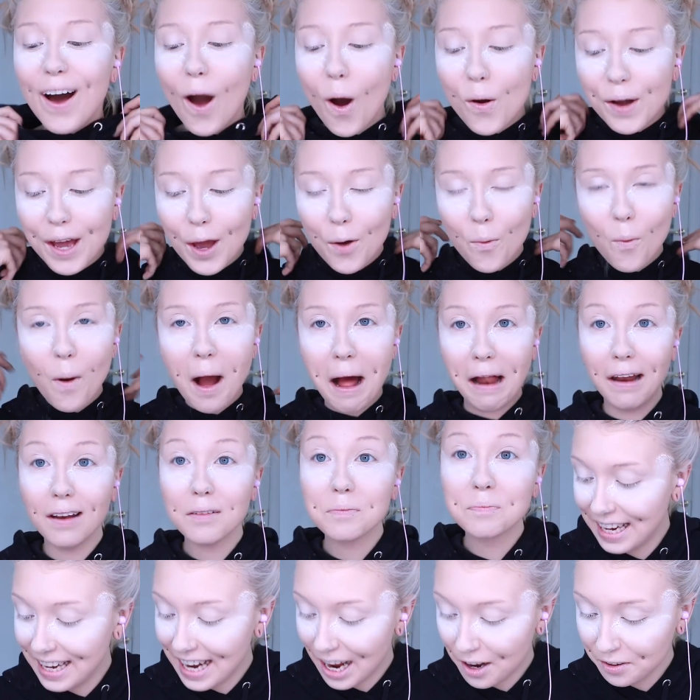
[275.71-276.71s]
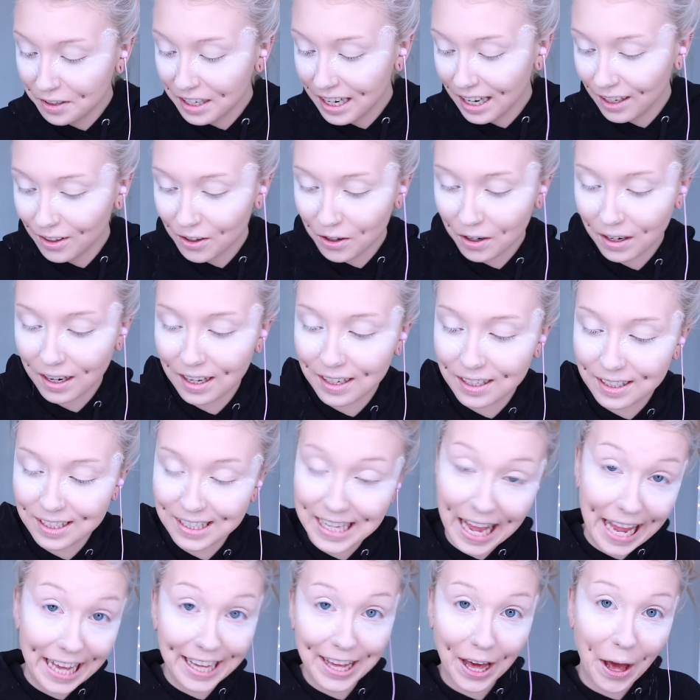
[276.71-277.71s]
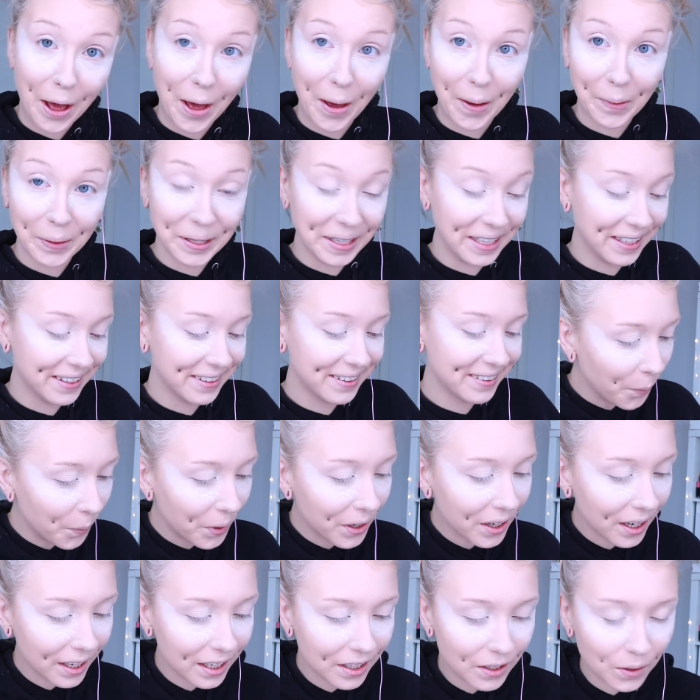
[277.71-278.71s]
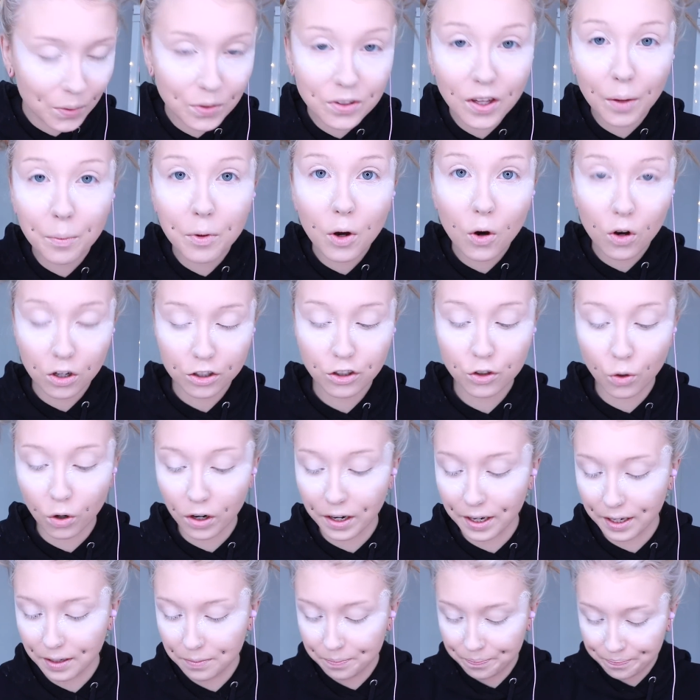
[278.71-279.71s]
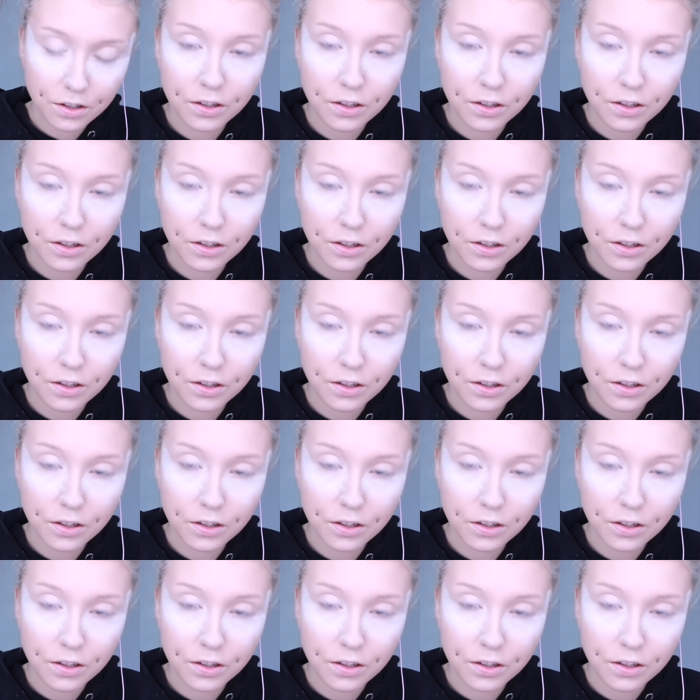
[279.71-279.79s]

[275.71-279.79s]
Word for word: Okay, well, now that I look like a psycho, we're gonna do some contouring.